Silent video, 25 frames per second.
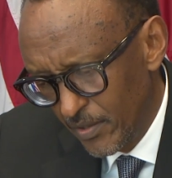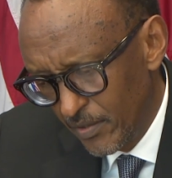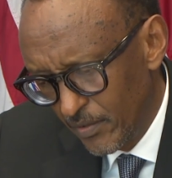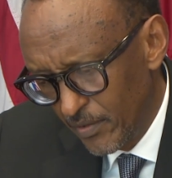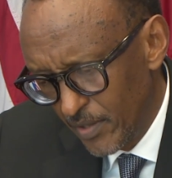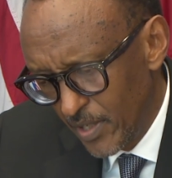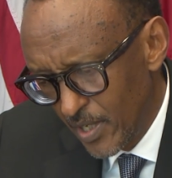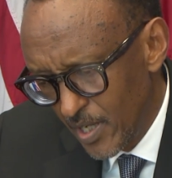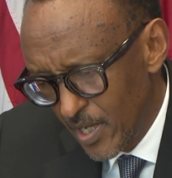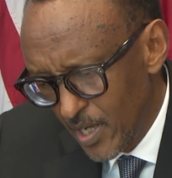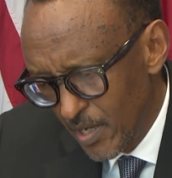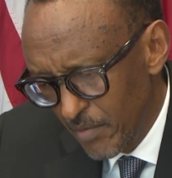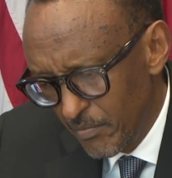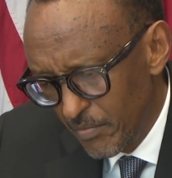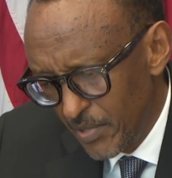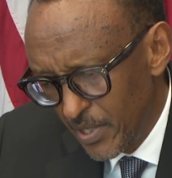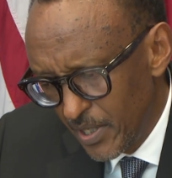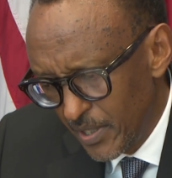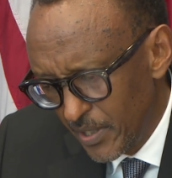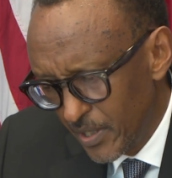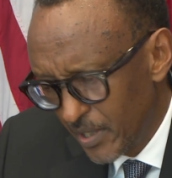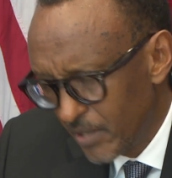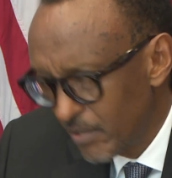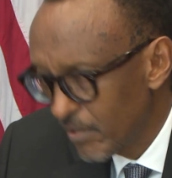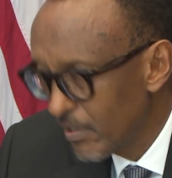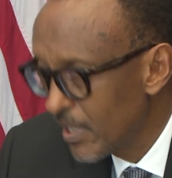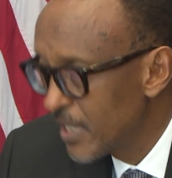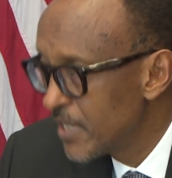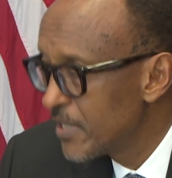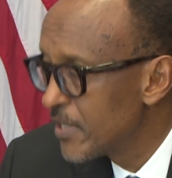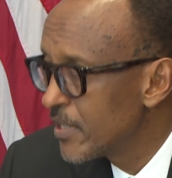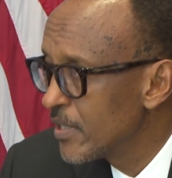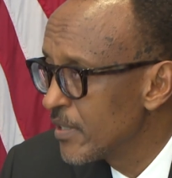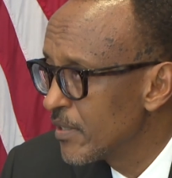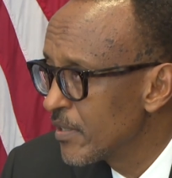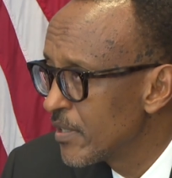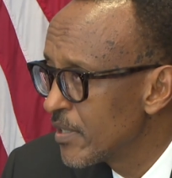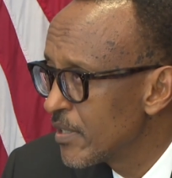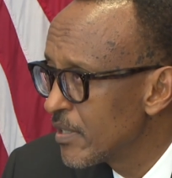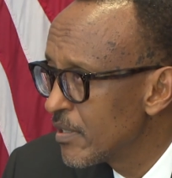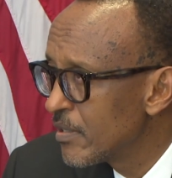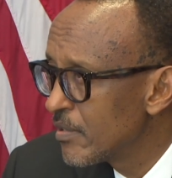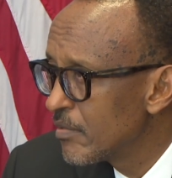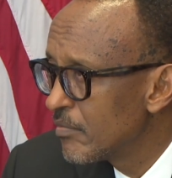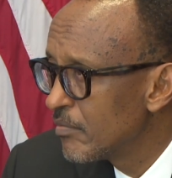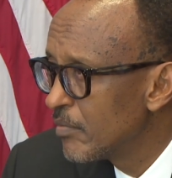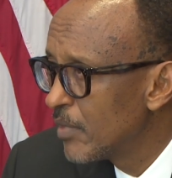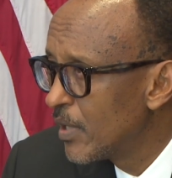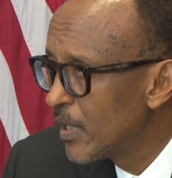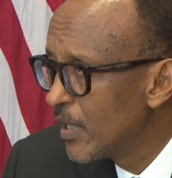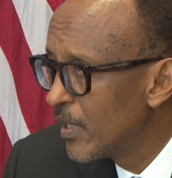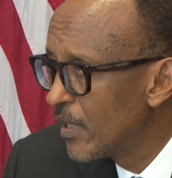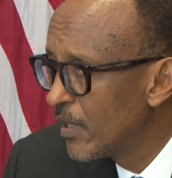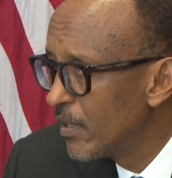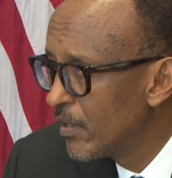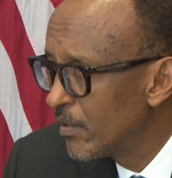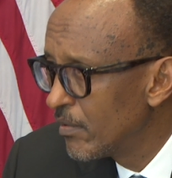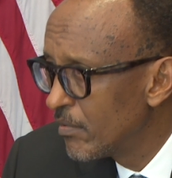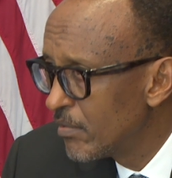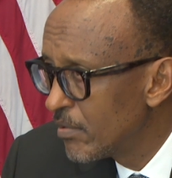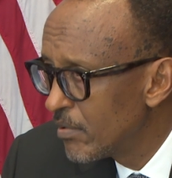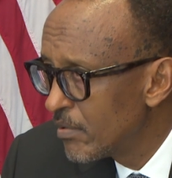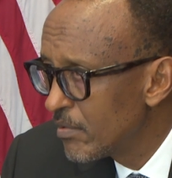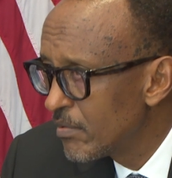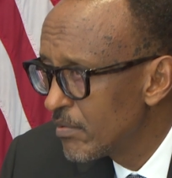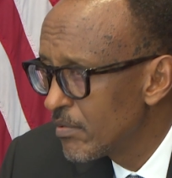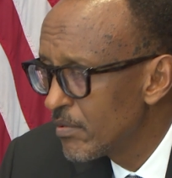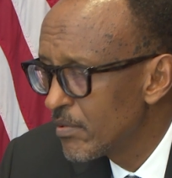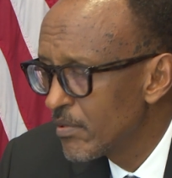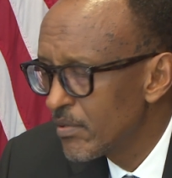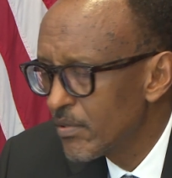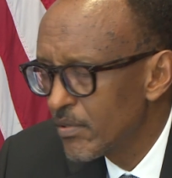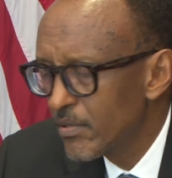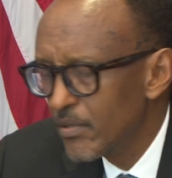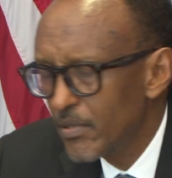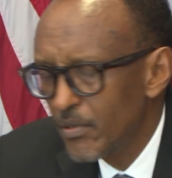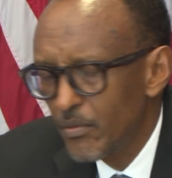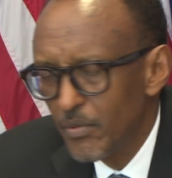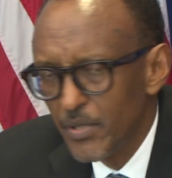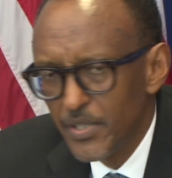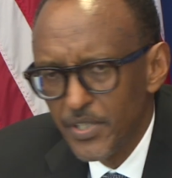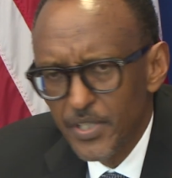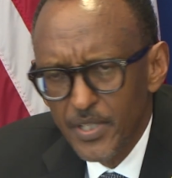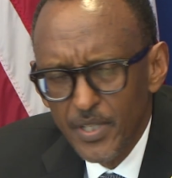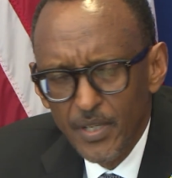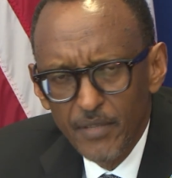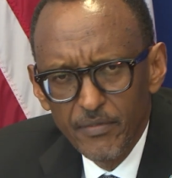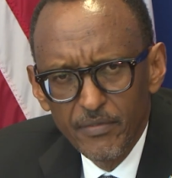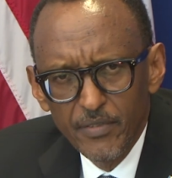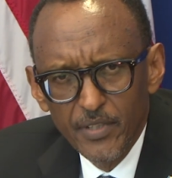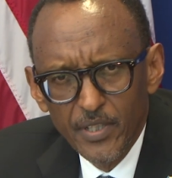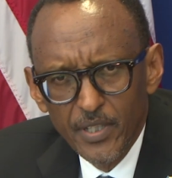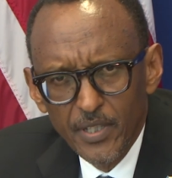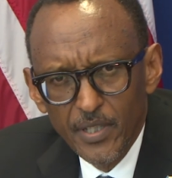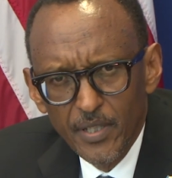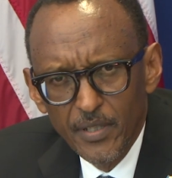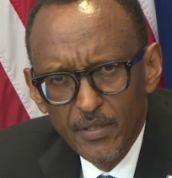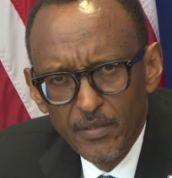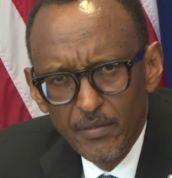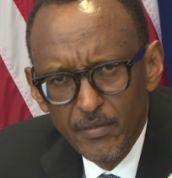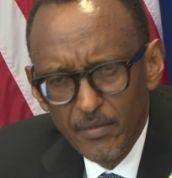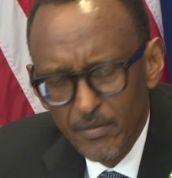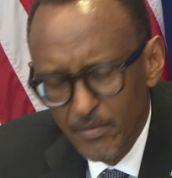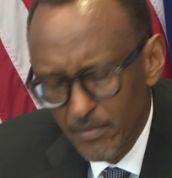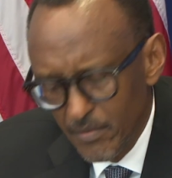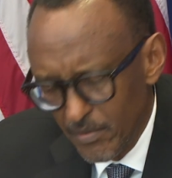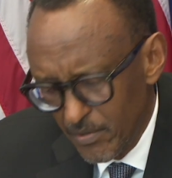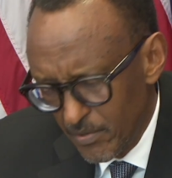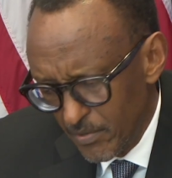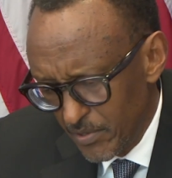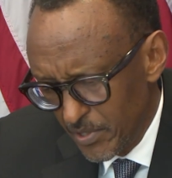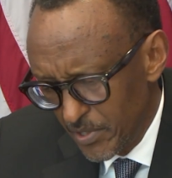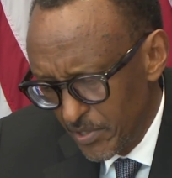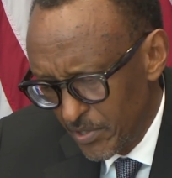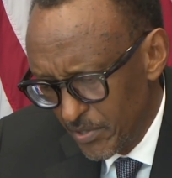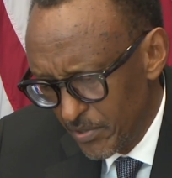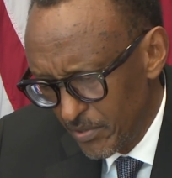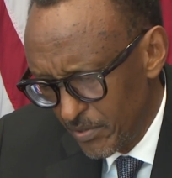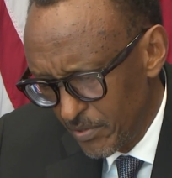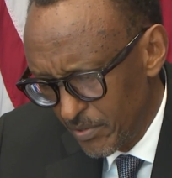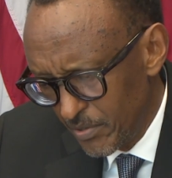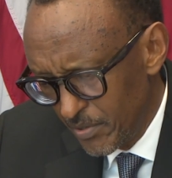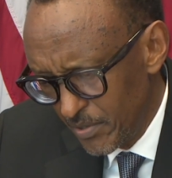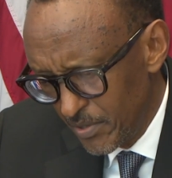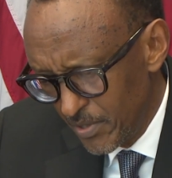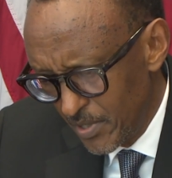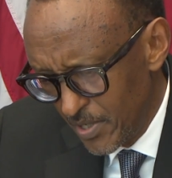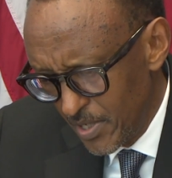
the Gambian crisis by the West African region,